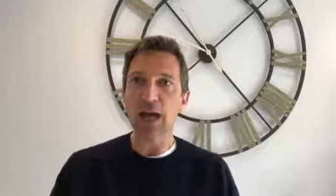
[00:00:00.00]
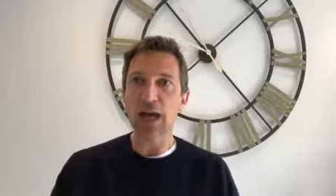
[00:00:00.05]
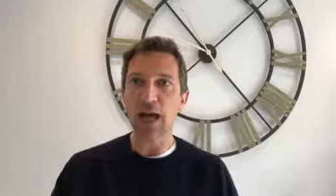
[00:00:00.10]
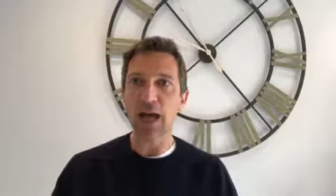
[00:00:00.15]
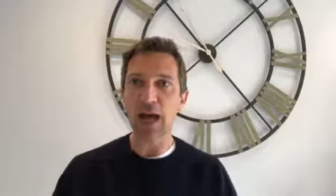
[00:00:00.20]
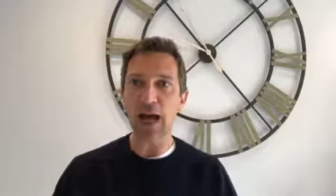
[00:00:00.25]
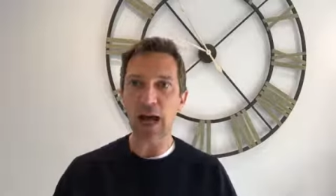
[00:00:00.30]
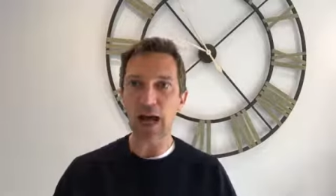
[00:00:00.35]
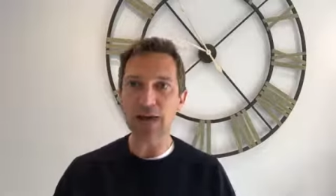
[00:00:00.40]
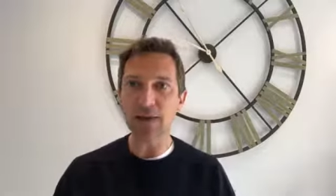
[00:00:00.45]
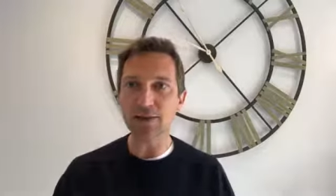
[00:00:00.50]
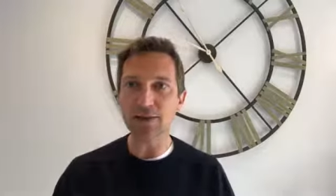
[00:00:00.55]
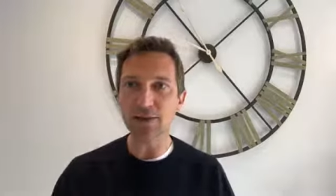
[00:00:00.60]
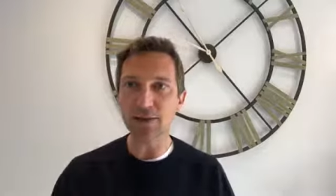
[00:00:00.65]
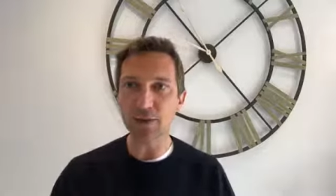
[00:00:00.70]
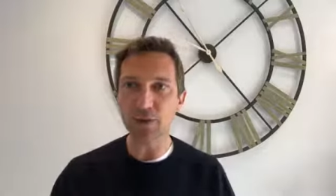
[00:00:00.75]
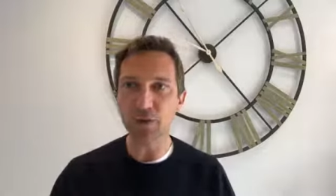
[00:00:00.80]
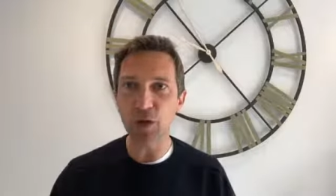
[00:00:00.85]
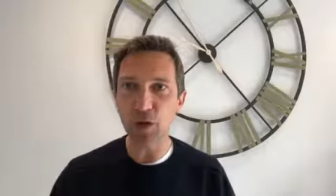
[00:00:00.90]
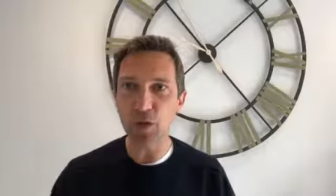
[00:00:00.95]
and
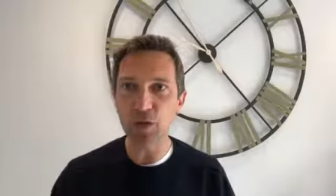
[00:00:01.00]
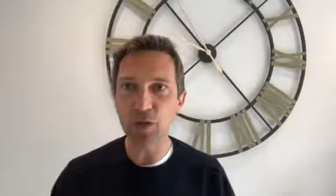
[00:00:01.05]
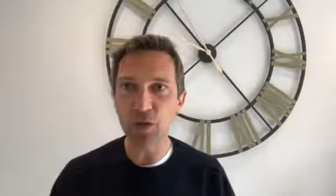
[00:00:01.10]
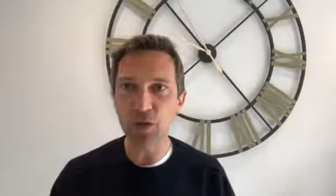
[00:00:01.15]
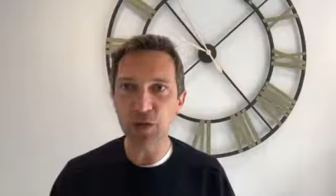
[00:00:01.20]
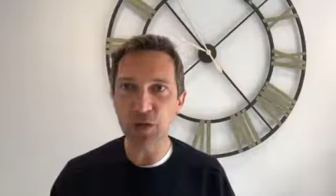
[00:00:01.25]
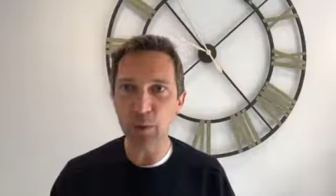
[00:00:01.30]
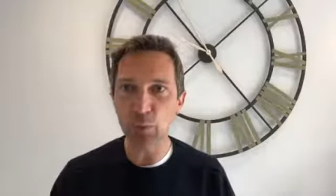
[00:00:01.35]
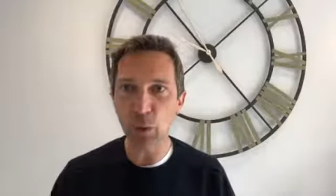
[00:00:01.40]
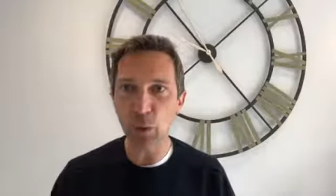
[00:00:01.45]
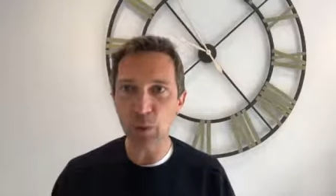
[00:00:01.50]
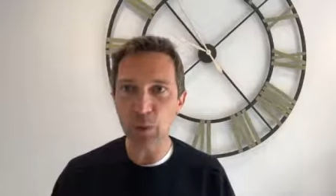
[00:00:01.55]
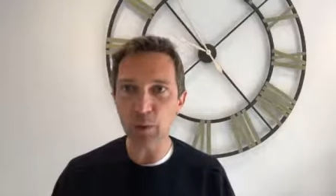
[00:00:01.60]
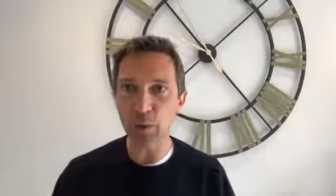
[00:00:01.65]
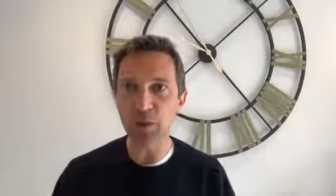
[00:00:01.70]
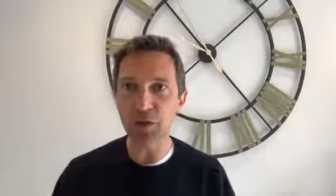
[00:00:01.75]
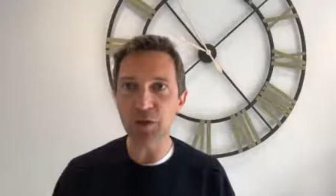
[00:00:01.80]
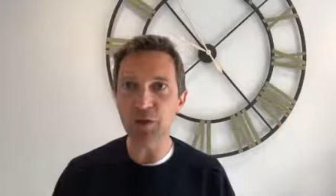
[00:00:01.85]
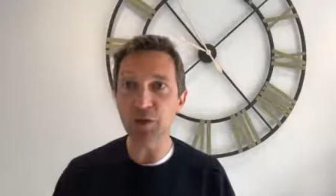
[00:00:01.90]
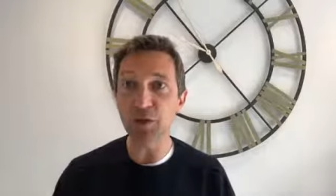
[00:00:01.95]
those are what we
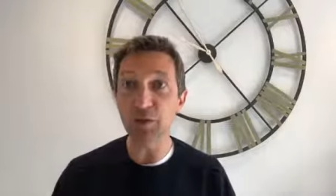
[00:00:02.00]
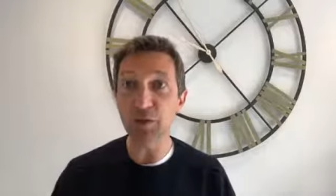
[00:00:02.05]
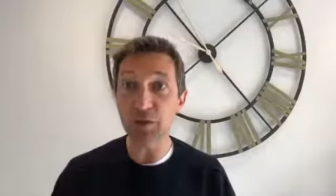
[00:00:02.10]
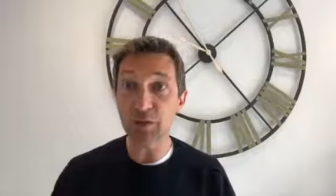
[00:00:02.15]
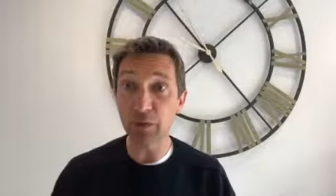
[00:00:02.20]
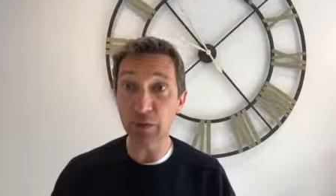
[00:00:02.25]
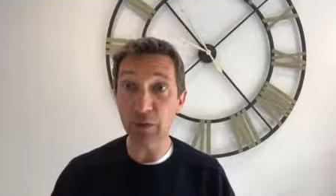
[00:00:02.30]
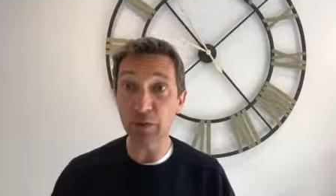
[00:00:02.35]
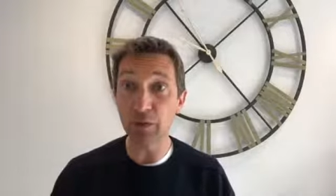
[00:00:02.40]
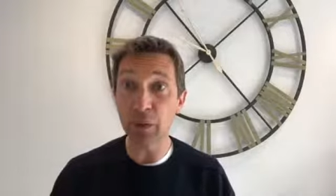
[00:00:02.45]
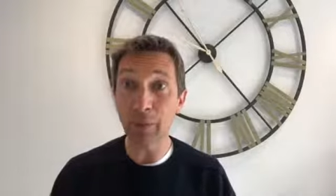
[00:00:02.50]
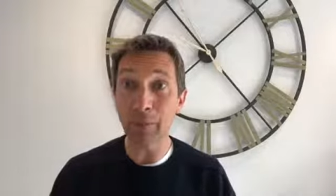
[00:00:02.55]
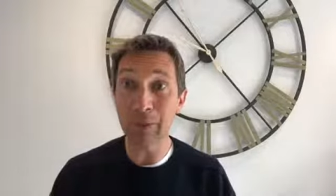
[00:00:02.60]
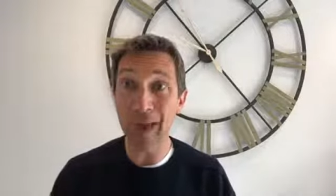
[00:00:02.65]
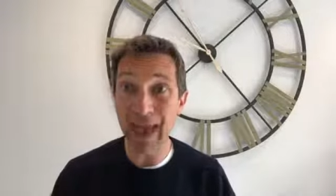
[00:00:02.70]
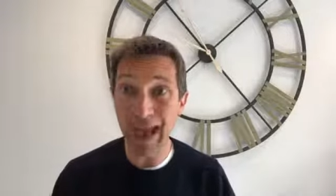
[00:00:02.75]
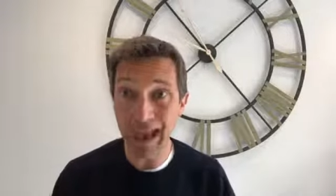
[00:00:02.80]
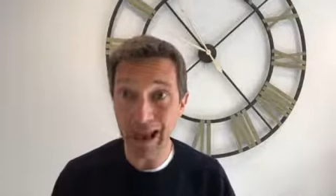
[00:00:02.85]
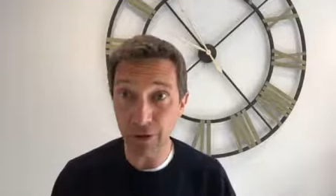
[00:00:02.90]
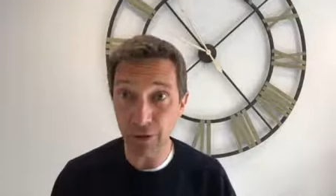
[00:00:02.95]
want you to do is vote for a
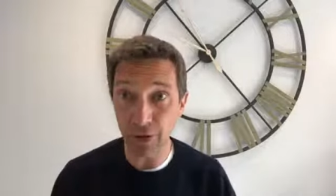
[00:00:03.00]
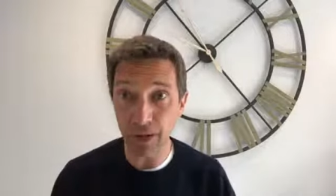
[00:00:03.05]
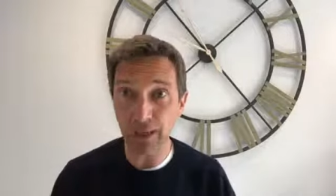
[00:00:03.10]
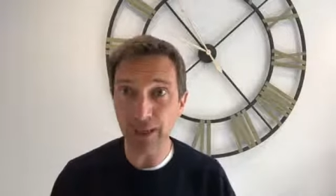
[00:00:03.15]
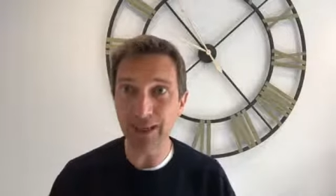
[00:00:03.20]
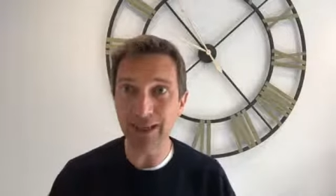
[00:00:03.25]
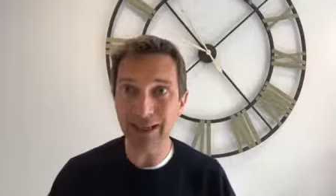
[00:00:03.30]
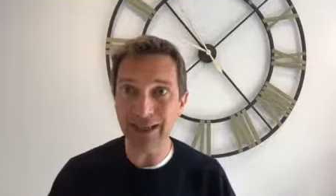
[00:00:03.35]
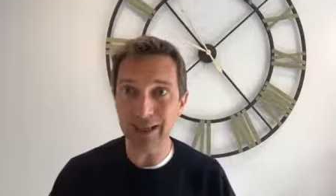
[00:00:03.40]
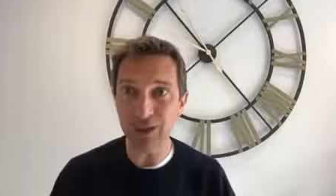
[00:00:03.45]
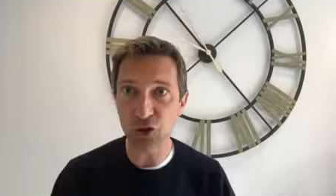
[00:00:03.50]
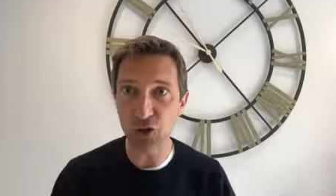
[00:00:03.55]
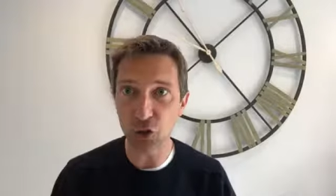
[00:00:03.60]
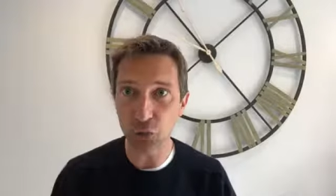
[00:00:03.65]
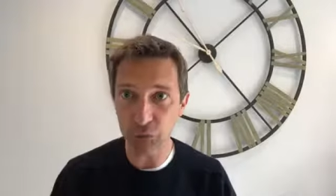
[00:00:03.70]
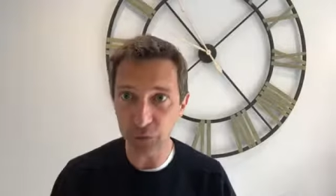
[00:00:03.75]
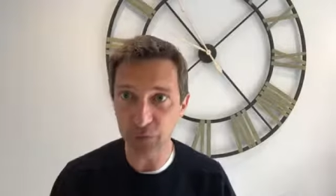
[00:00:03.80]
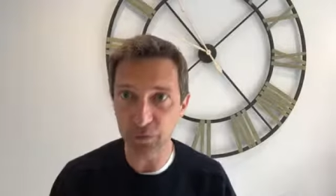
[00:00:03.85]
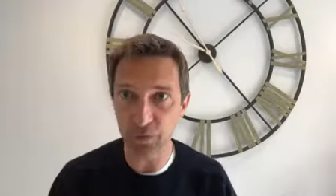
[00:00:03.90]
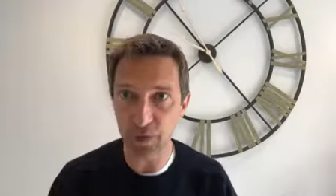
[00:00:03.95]
pairing in each
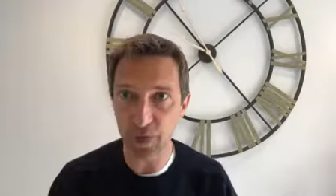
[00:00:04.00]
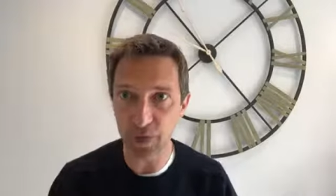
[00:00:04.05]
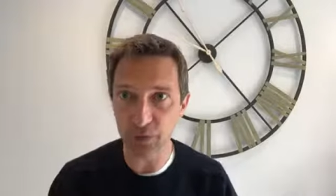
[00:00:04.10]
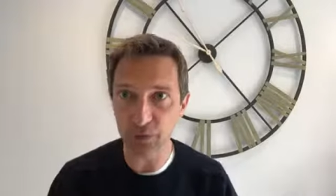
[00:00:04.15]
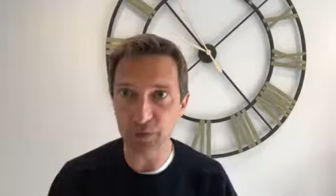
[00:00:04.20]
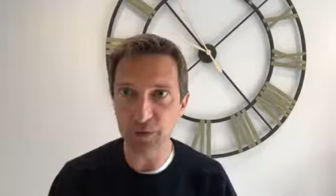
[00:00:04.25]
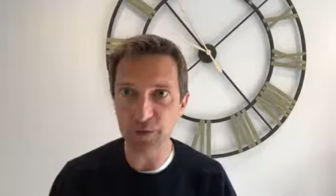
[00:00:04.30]
quarterfinal.